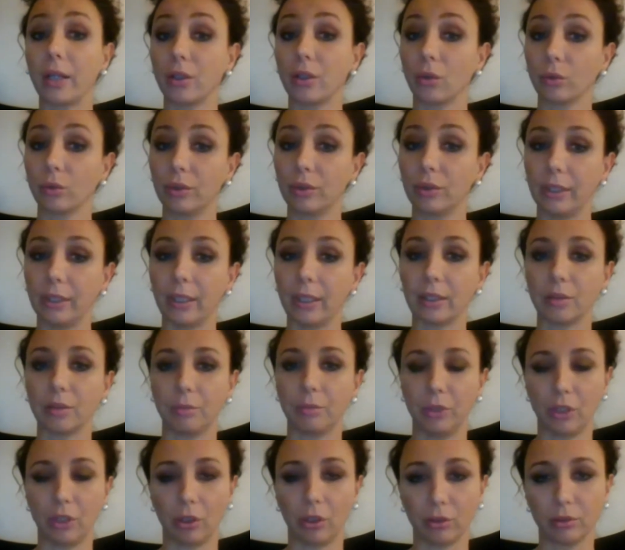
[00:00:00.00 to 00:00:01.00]
IoT and
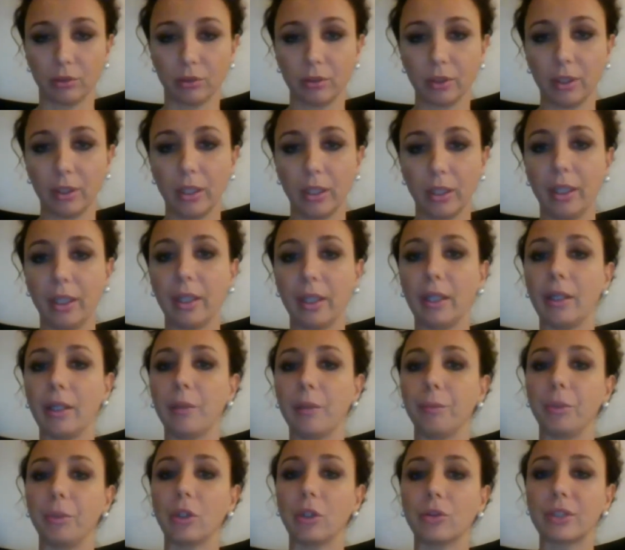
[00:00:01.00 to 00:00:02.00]
beyond,
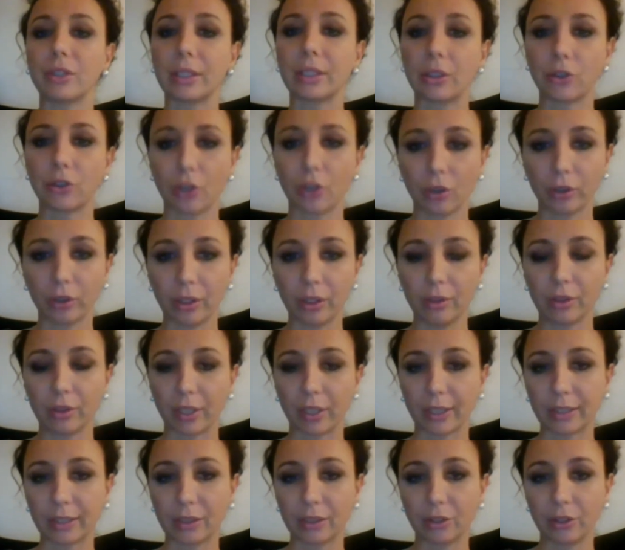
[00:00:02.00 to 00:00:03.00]
build strong
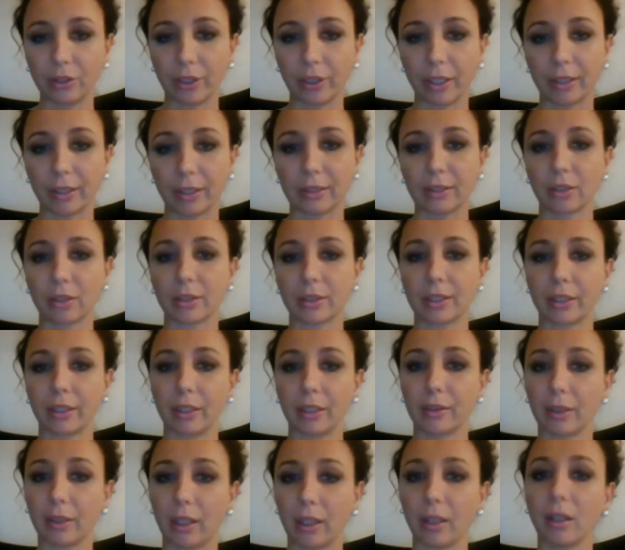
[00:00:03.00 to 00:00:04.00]
industry and
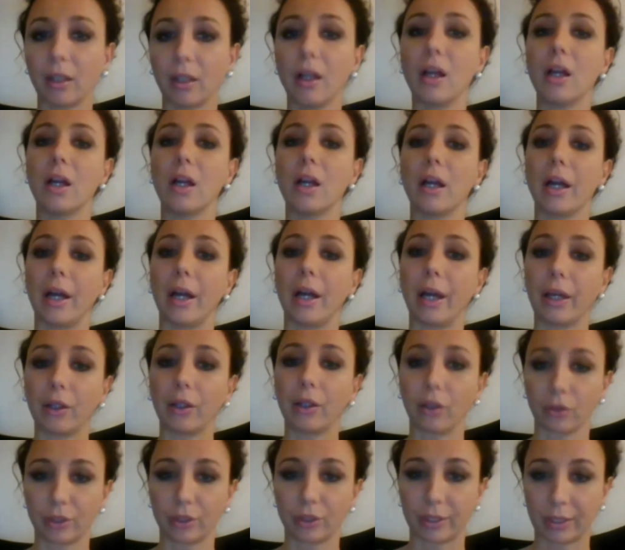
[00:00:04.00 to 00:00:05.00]
societal
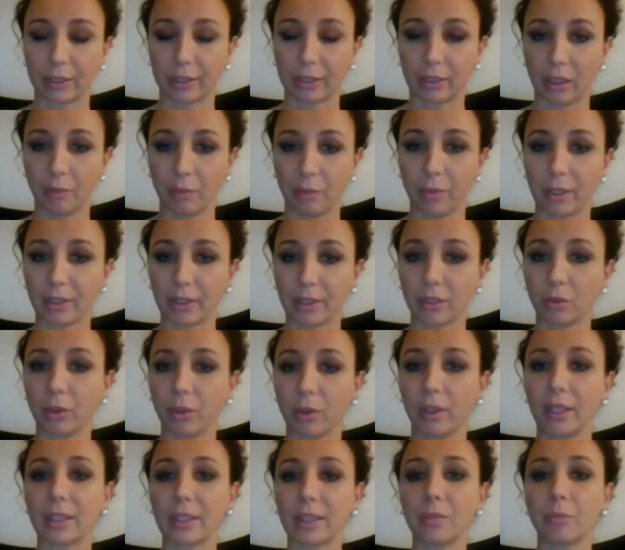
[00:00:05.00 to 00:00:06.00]
ecosystem, as
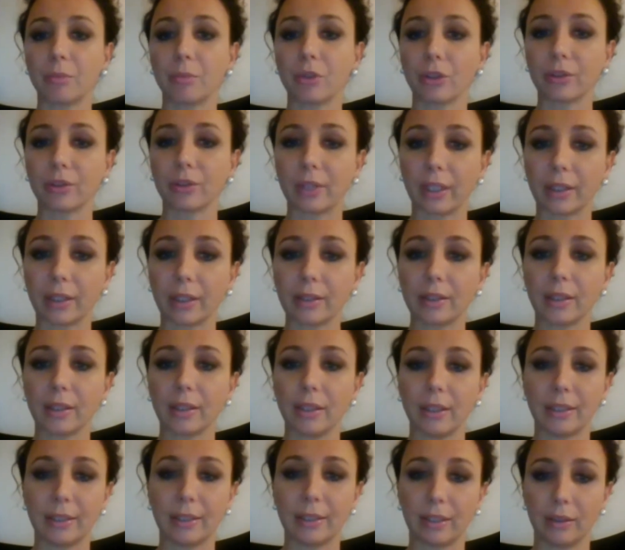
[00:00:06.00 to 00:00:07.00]
well as protect
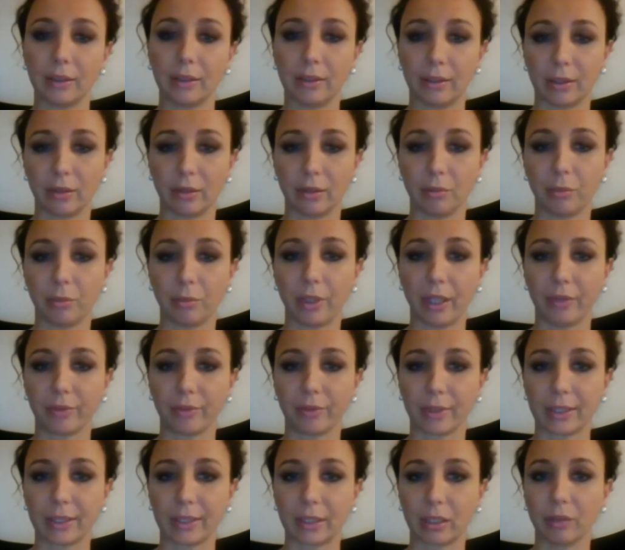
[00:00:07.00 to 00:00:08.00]
citizen
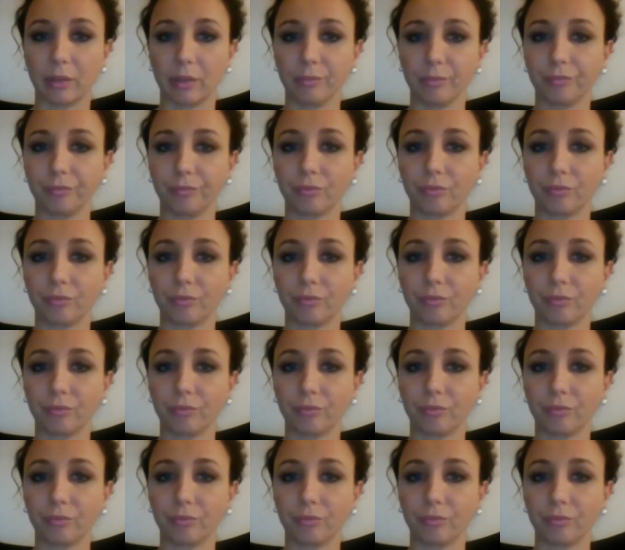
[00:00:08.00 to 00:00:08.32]
privacy.